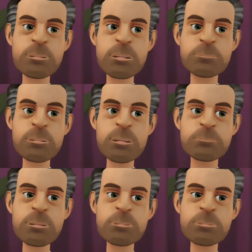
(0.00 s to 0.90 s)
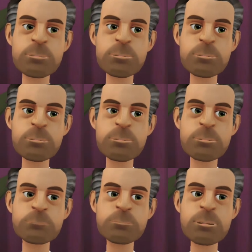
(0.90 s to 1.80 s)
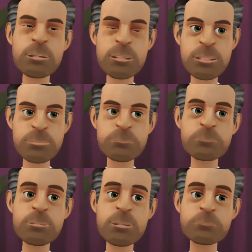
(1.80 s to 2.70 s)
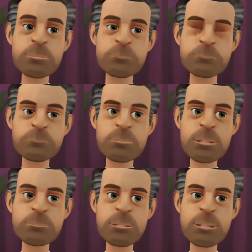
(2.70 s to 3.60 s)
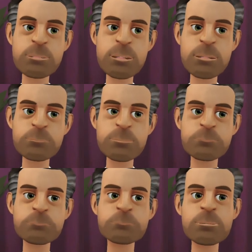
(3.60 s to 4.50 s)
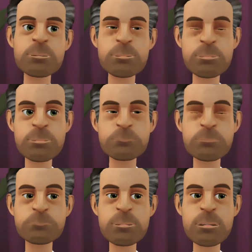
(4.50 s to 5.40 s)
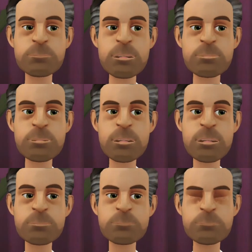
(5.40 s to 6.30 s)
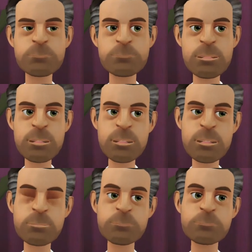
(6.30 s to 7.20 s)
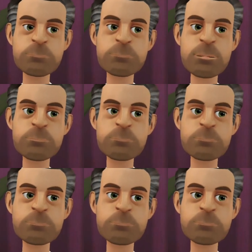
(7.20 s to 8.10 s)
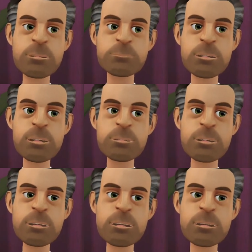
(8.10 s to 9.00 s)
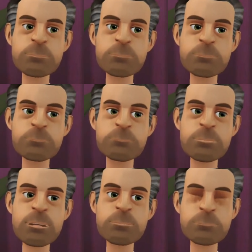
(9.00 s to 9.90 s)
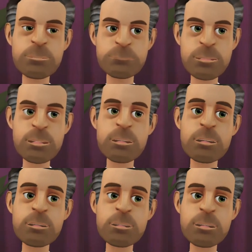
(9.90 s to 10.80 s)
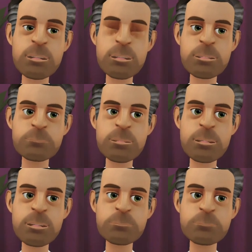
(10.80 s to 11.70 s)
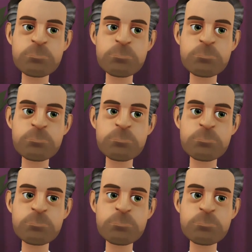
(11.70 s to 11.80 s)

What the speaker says: all of us, no matter who you are, if you are white, you are taught this shit, and you're taught it either directly or indirectly, consciously or unconsciously, you're taught it.